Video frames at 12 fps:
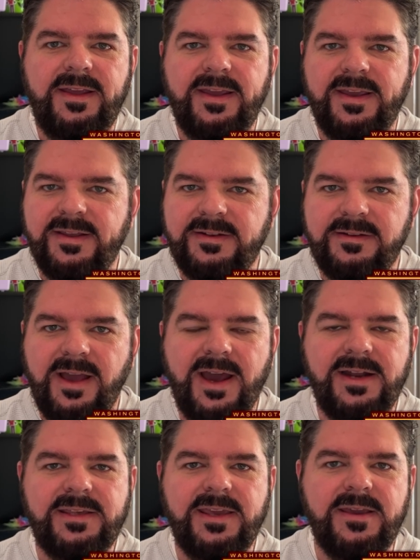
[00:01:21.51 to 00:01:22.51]
And
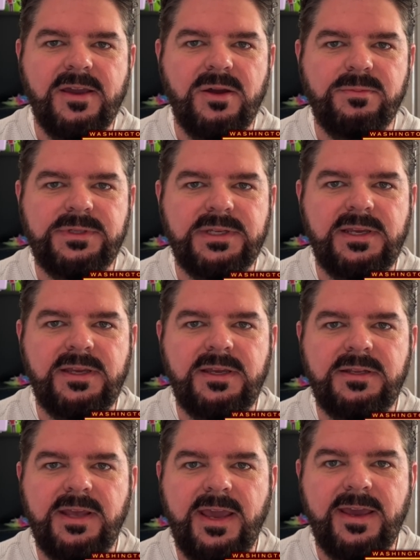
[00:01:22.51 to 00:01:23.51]
Heinicke comes
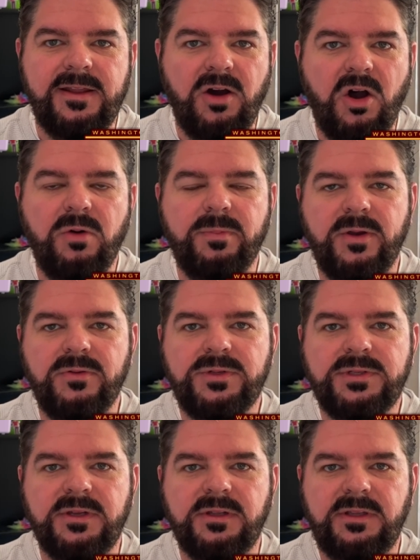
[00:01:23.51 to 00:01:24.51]
in and
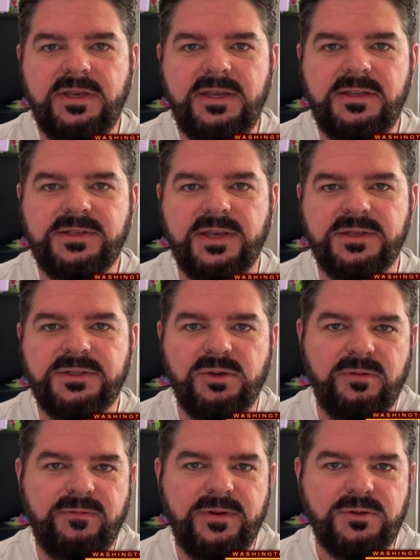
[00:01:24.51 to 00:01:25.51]
almost leads us to
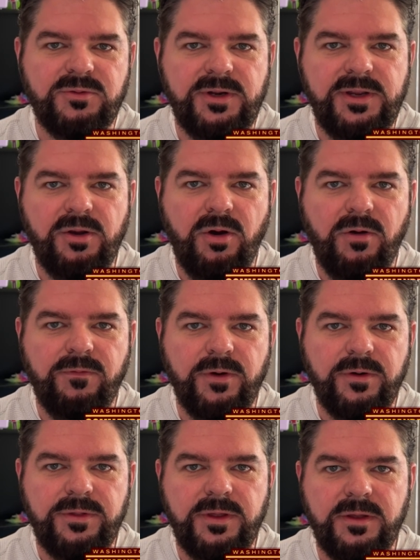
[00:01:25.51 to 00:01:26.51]
a victory
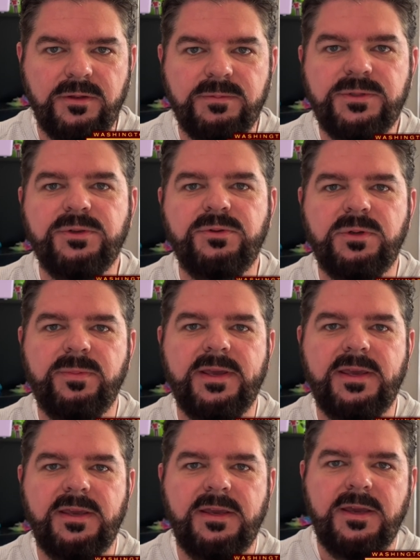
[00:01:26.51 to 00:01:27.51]
over the soon to
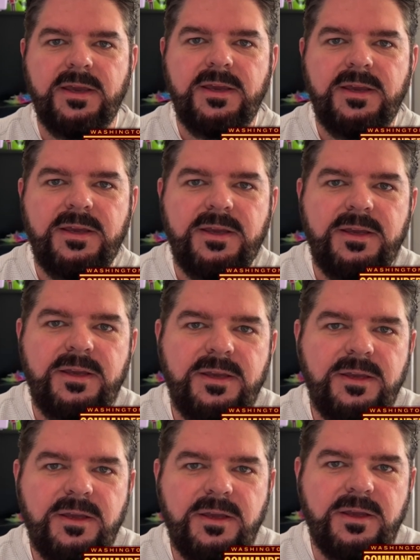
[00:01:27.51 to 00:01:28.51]
be
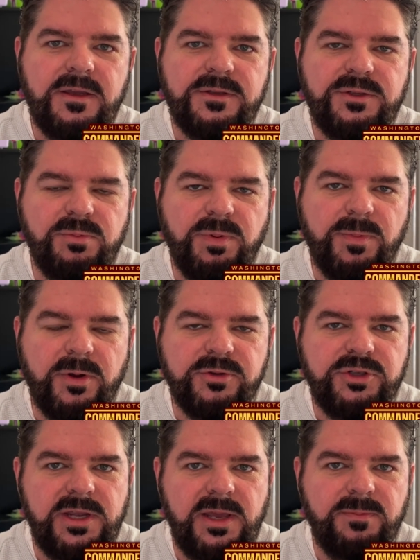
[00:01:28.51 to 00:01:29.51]
Super Bowl
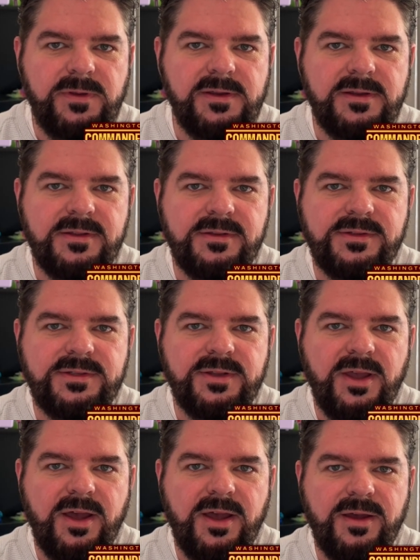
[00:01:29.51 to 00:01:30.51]
champions
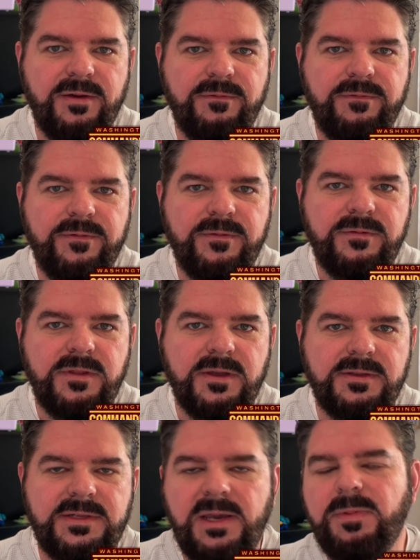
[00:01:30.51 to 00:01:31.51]
of
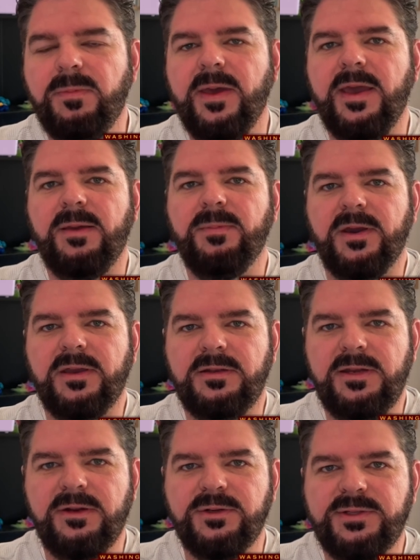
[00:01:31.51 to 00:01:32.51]
the Tampa Bay
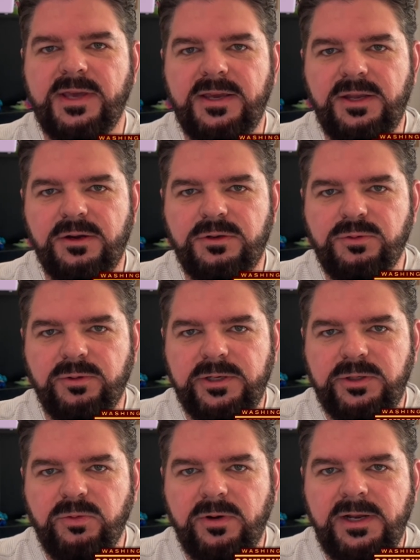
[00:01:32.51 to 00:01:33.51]
Buccaneers that year in
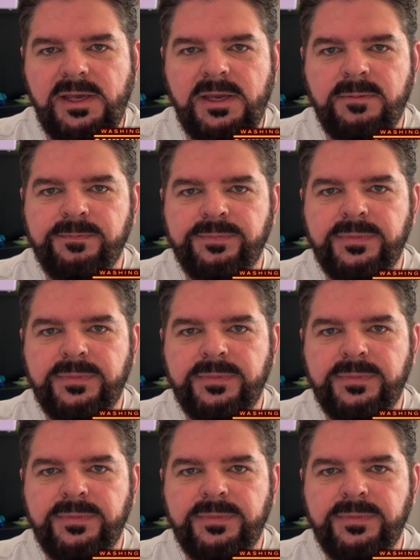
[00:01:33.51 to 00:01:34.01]
2020.